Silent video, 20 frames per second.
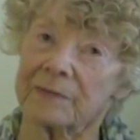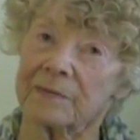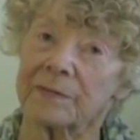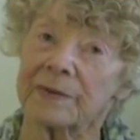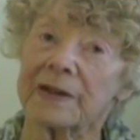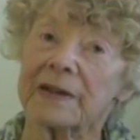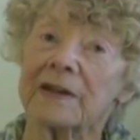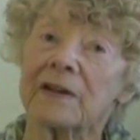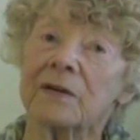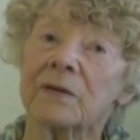
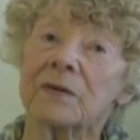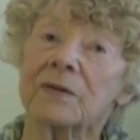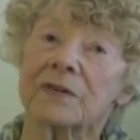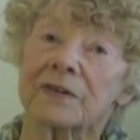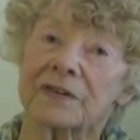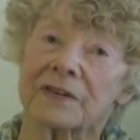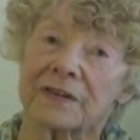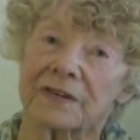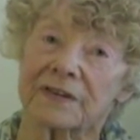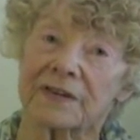be
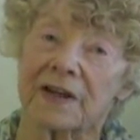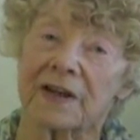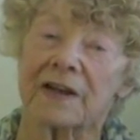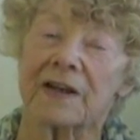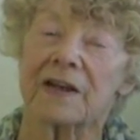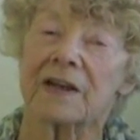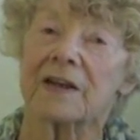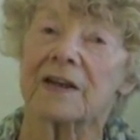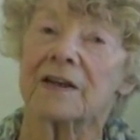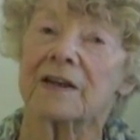used as dance,
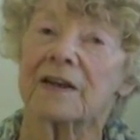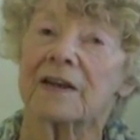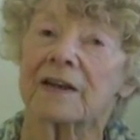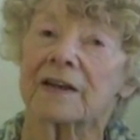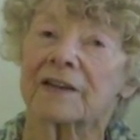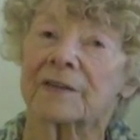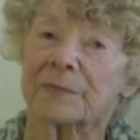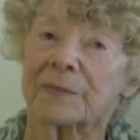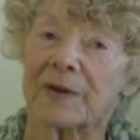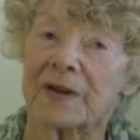
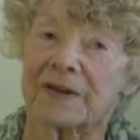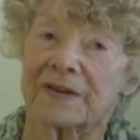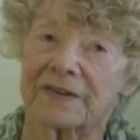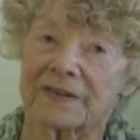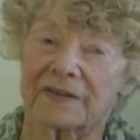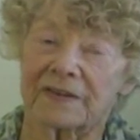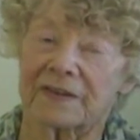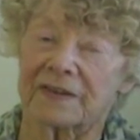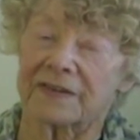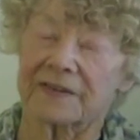
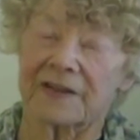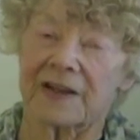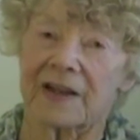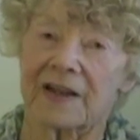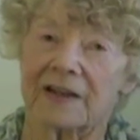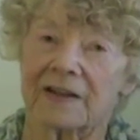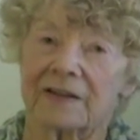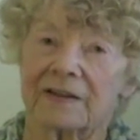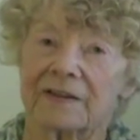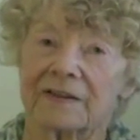expressed as
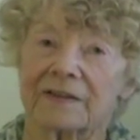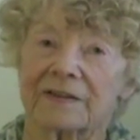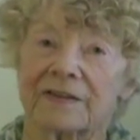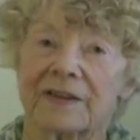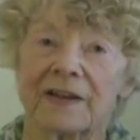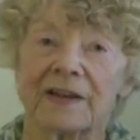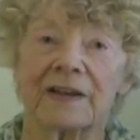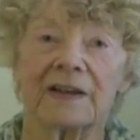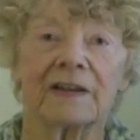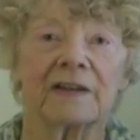dance,
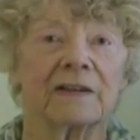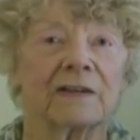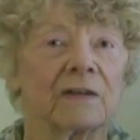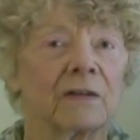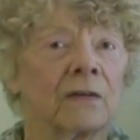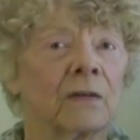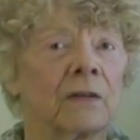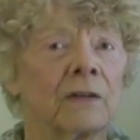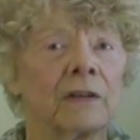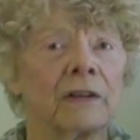taking
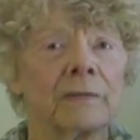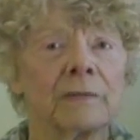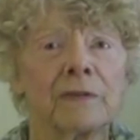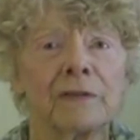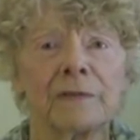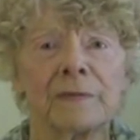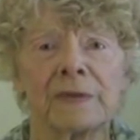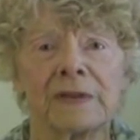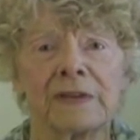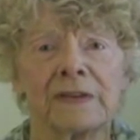all the
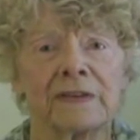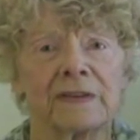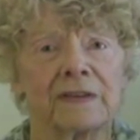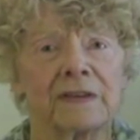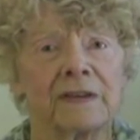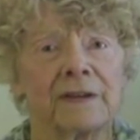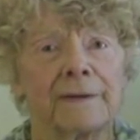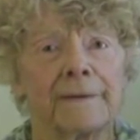movements